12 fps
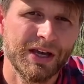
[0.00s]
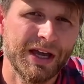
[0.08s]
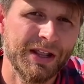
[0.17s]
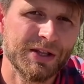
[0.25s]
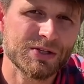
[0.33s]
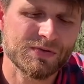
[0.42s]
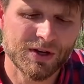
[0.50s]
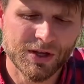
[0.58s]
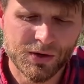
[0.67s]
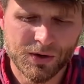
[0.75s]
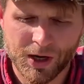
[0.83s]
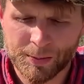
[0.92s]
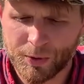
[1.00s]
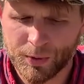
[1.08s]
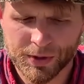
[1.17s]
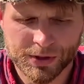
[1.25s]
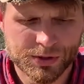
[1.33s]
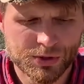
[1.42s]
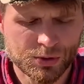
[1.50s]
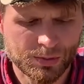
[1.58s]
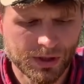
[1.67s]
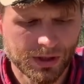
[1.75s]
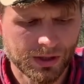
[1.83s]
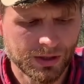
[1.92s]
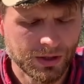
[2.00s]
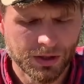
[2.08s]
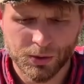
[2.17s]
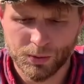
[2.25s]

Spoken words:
And in this video, I'm going to be